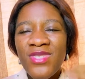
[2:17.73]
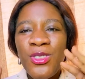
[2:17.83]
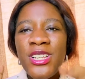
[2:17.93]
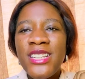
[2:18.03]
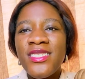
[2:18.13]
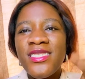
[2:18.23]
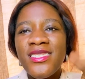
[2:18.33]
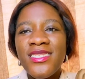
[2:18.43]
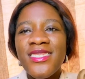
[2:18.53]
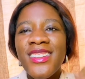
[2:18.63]
do like this,
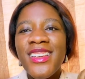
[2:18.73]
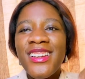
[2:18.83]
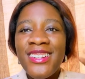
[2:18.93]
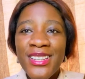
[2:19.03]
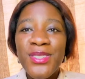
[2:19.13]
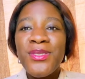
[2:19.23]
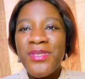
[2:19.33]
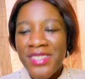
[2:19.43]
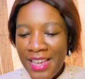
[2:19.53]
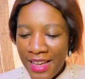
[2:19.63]
let's
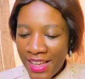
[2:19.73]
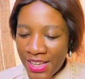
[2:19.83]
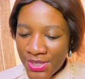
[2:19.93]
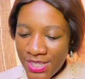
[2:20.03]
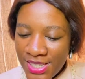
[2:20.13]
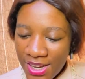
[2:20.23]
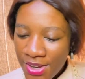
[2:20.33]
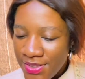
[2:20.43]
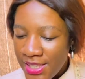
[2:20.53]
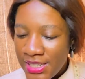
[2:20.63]
lose. Yeah, so the
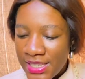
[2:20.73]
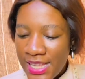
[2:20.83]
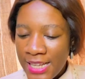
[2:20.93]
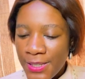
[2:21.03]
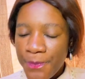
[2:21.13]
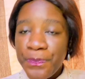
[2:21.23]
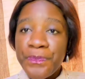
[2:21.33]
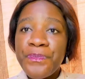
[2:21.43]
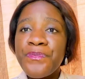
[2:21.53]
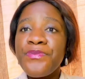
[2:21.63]
second thing is that
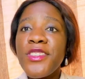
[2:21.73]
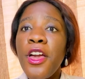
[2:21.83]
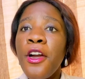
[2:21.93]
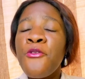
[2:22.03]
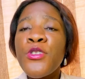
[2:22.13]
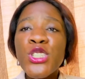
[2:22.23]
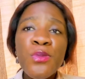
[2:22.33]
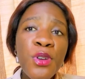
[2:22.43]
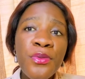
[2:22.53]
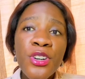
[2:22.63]
for
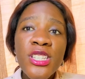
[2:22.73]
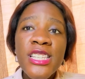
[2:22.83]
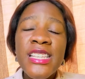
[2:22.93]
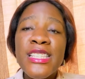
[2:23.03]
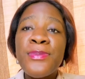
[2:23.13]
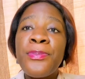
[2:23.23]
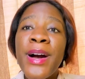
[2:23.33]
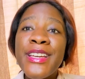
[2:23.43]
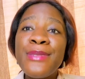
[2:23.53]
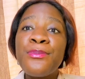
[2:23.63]
some of us, it is
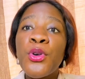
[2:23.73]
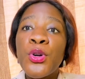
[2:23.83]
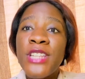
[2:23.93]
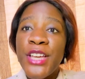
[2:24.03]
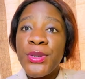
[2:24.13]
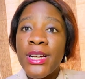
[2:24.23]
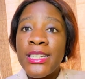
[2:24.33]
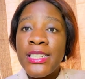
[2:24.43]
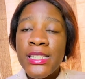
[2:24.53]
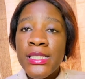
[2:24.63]
buying more than you
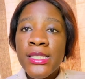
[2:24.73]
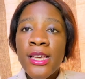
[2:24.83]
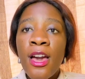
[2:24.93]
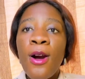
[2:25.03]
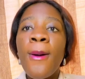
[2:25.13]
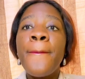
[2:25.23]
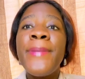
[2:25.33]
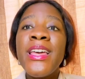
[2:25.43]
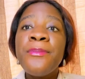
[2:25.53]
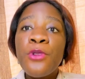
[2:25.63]
can eat or
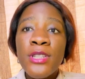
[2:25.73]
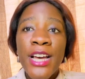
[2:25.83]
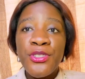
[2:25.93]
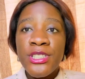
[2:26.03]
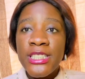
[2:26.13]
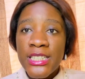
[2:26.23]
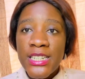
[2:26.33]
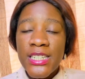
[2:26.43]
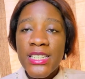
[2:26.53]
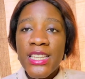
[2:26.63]
buying more than you
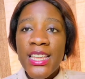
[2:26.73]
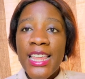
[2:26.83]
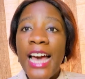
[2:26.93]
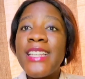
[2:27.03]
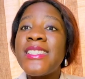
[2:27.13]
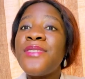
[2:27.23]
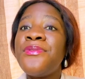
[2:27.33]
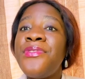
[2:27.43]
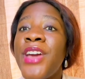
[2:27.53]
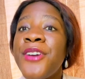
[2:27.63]
need. That is a
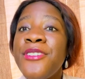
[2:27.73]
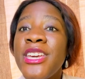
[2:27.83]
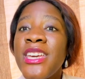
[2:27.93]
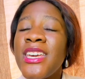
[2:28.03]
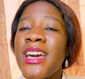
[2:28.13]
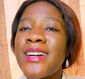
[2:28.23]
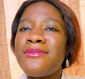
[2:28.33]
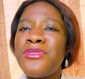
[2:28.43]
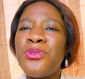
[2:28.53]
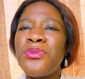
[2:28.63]
very,
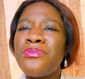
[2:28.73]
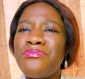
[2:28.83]
you know,